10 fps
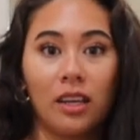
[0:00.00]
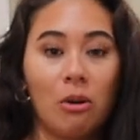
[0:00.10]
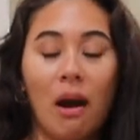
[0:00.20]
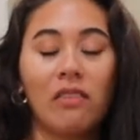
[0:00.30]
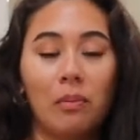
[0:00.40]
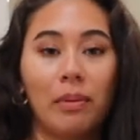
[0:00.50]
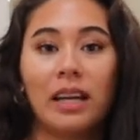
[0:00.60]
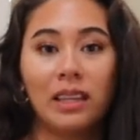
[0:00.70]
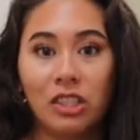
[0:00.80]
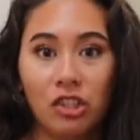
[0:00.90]
You haven't
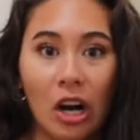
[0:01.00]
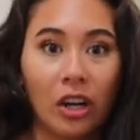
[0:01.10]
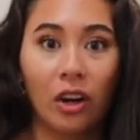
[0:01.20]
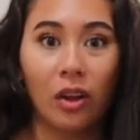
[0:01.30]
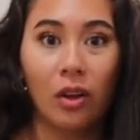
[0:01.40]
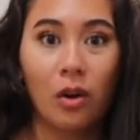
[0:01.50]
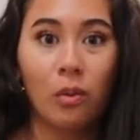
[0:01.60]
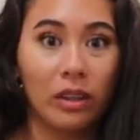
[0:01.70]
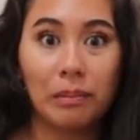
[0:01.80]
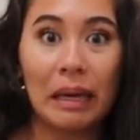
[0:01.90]
been in the jungle
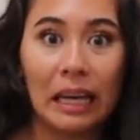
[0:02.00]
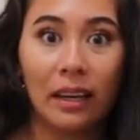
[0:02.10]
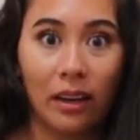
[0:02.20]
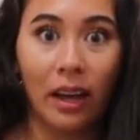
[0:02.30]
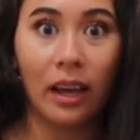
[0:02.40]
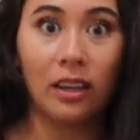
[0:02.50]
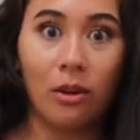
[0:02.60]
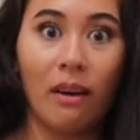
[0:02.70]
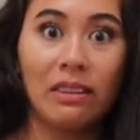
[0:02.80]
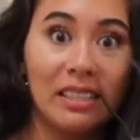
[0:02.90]
with me, okay?
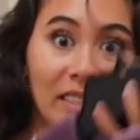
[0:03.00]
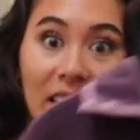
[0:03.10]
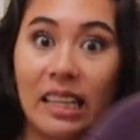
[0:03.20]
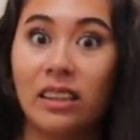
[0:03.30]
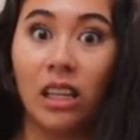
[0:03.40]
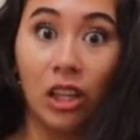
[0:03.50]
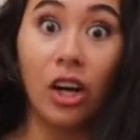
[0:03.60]
You haven't seen the